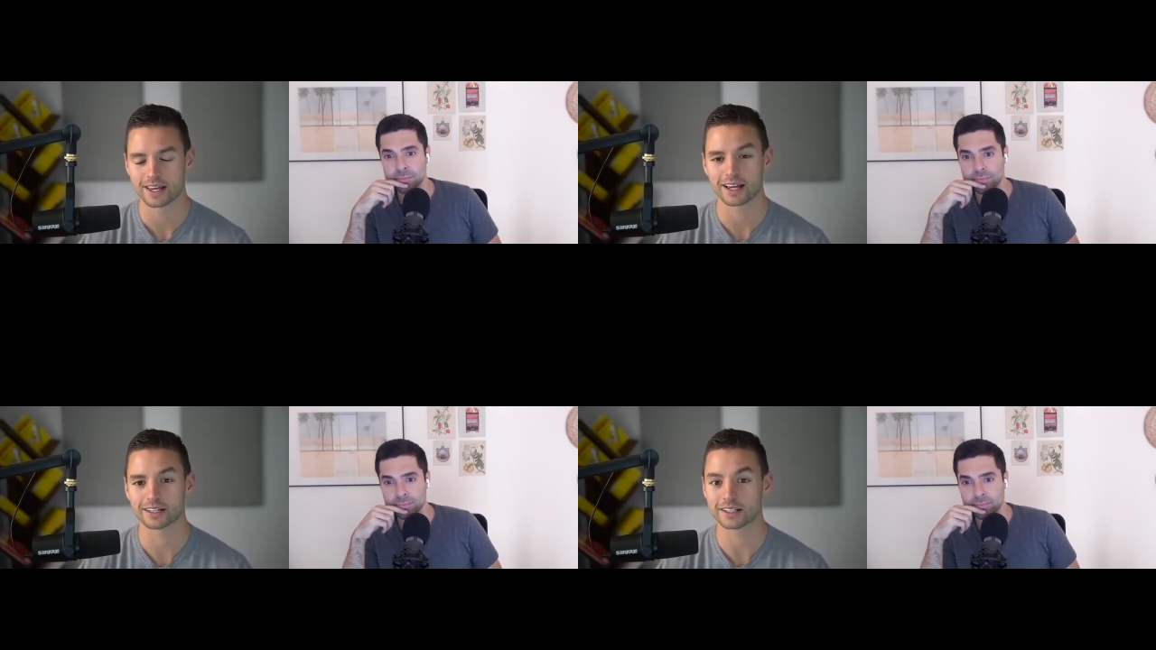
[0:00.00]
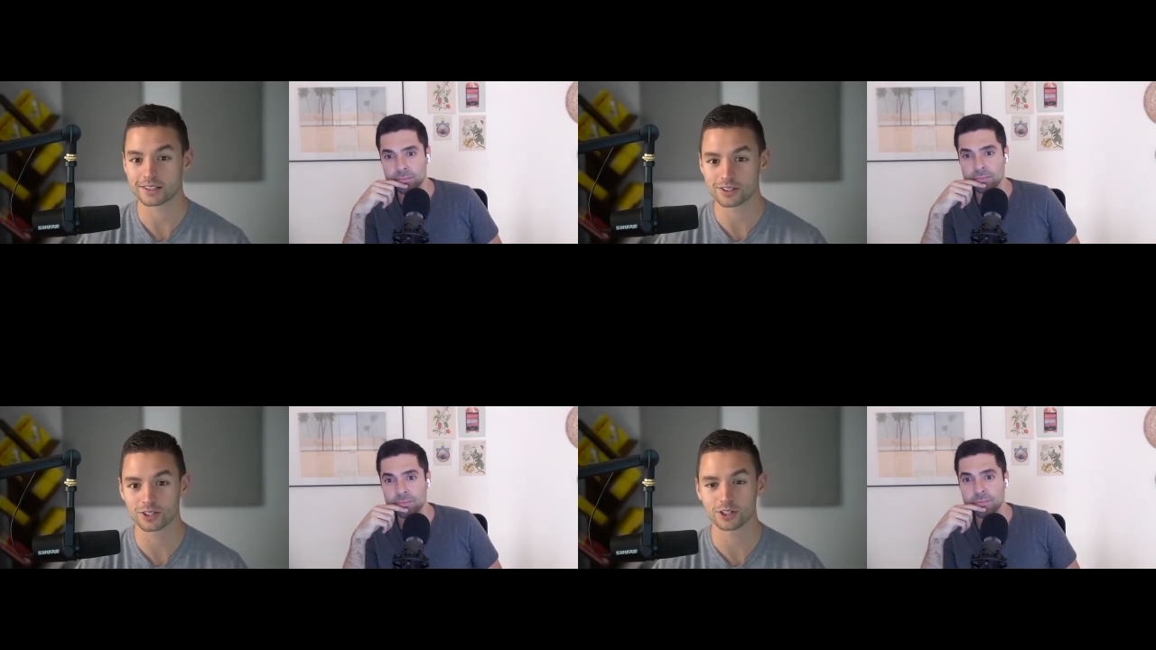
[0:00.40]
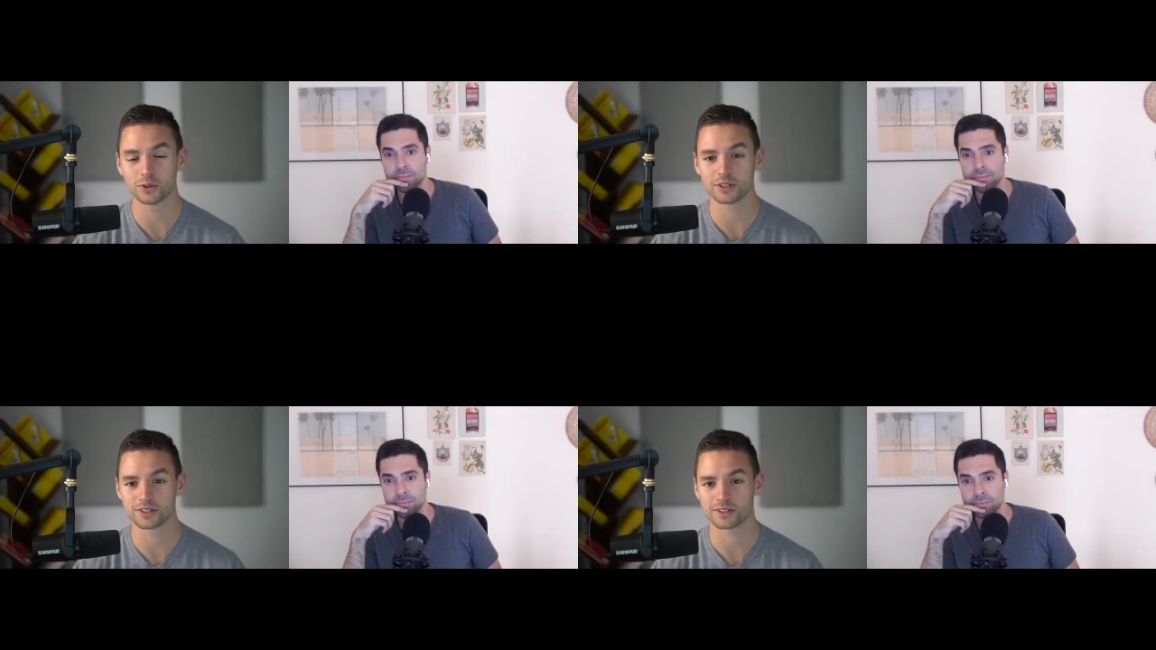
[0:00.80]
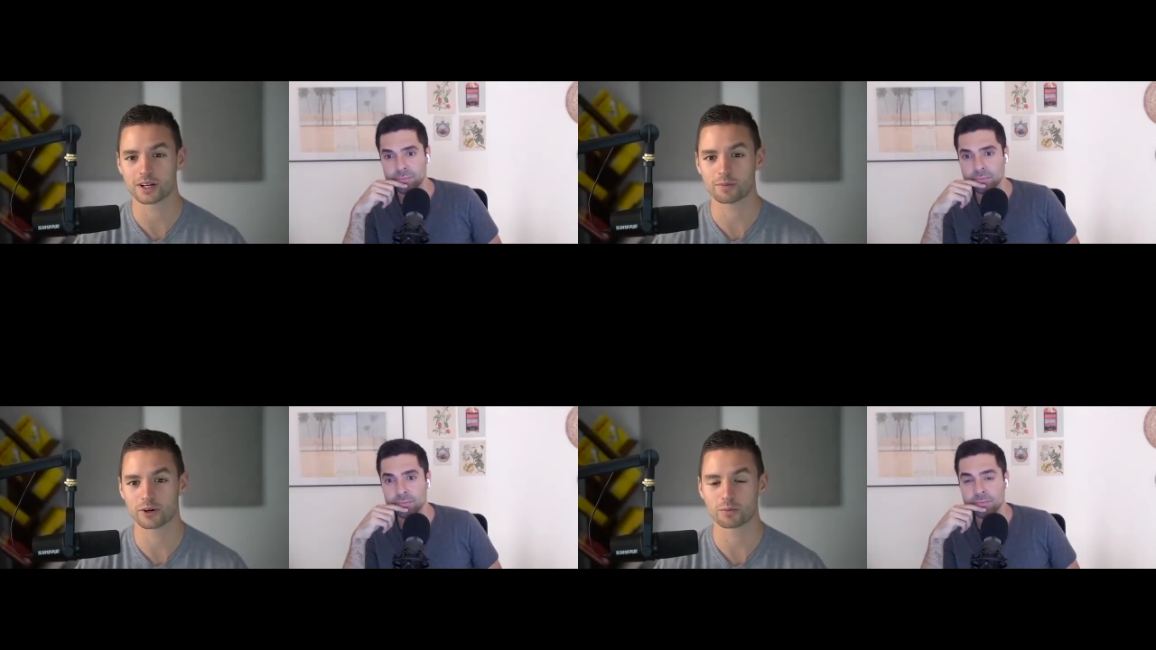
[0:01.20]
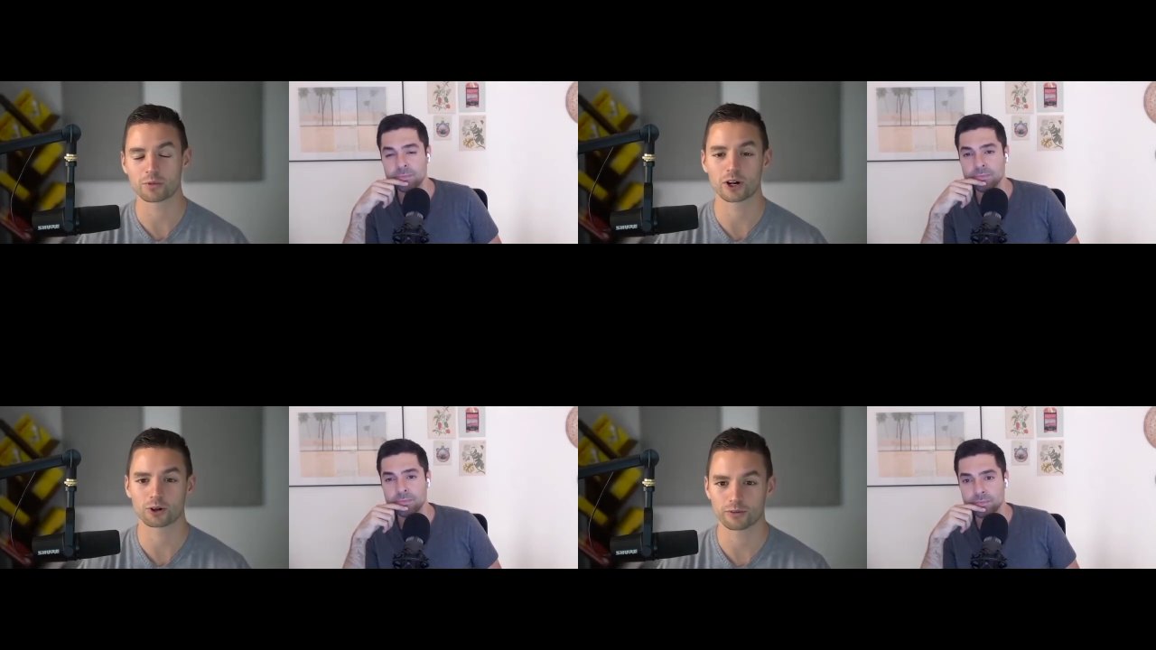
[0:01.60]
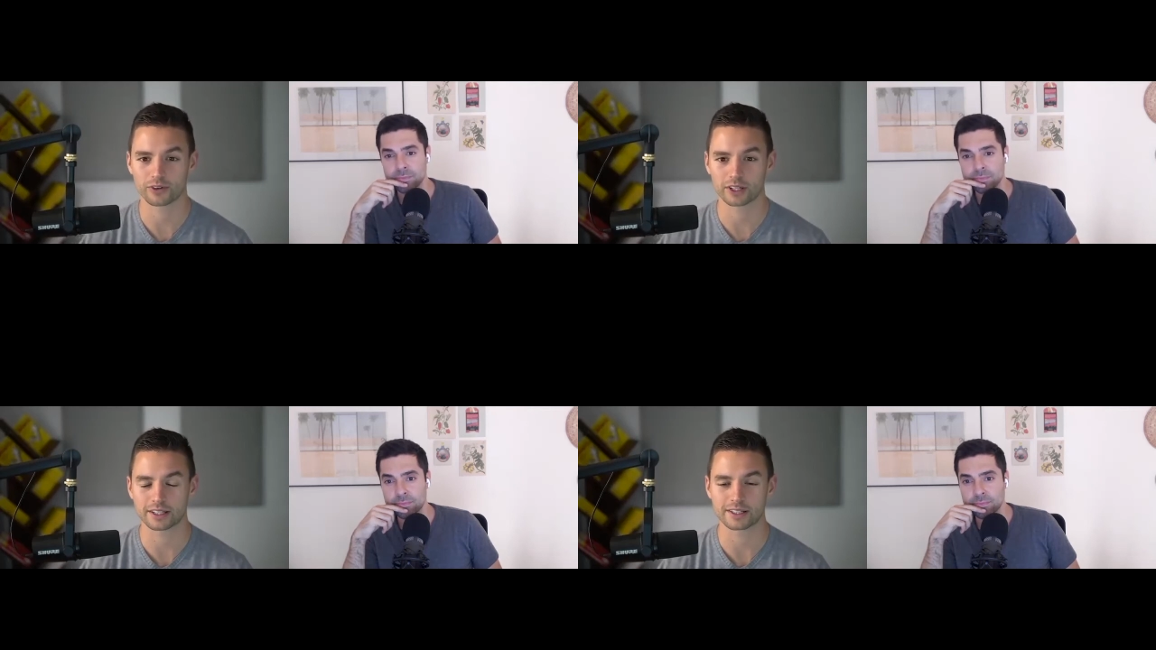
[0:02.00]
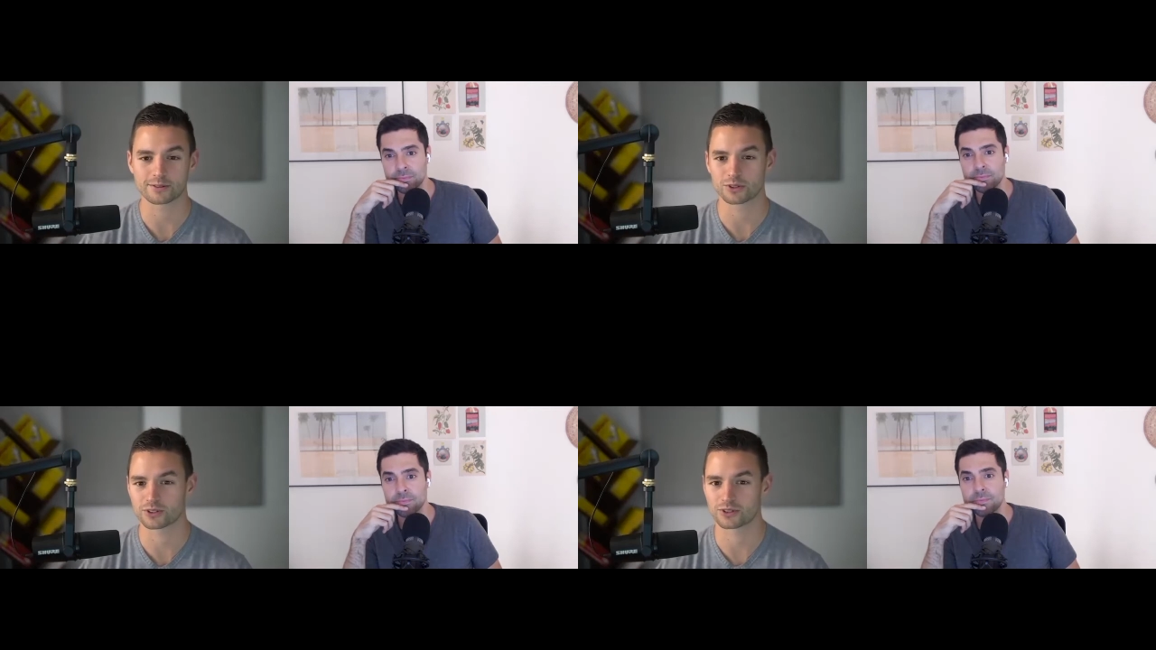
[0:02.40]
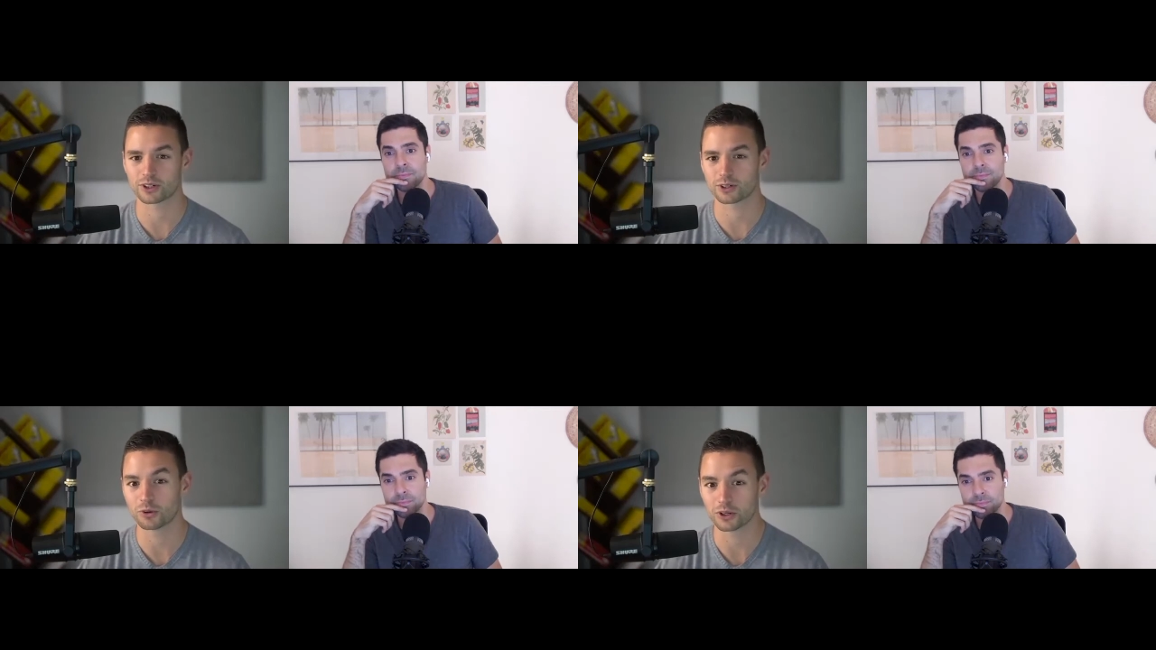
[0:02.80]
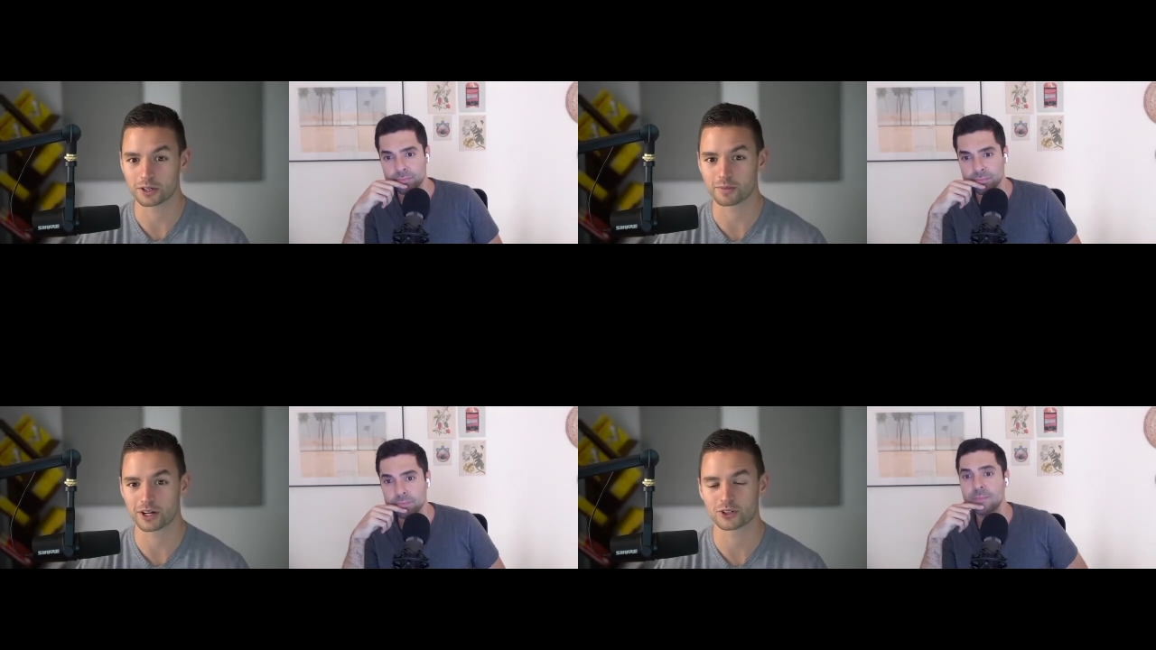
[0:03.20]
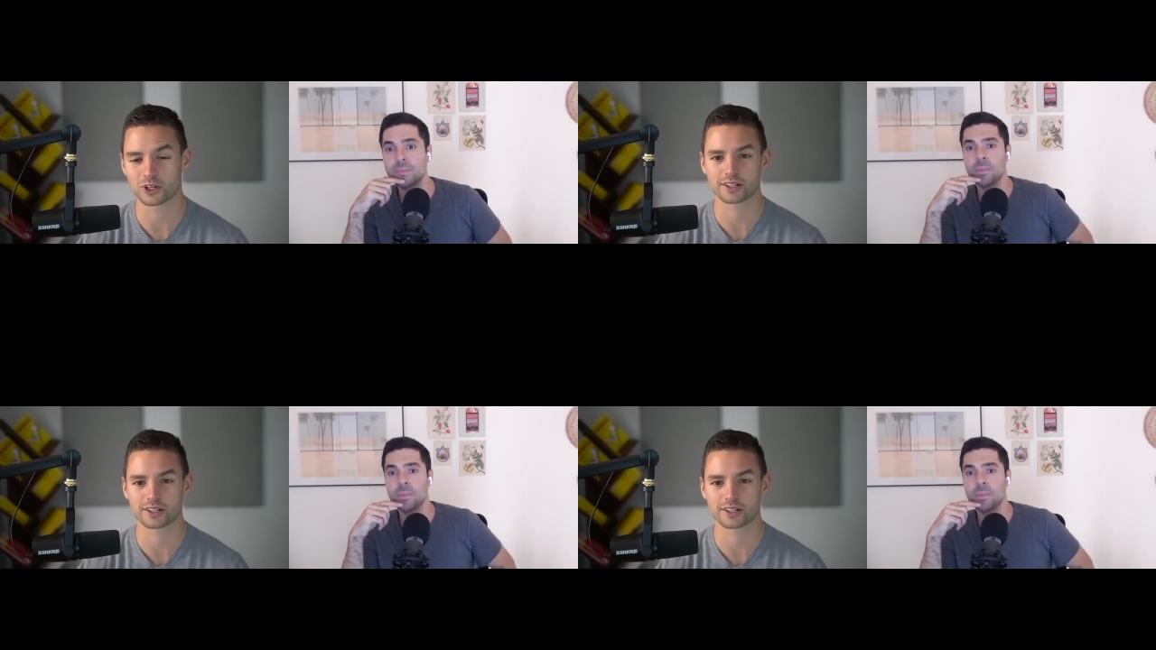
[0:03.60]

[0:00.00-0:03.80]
Speaker 1: And then two is the number of product qualified leads, which is their quality metric.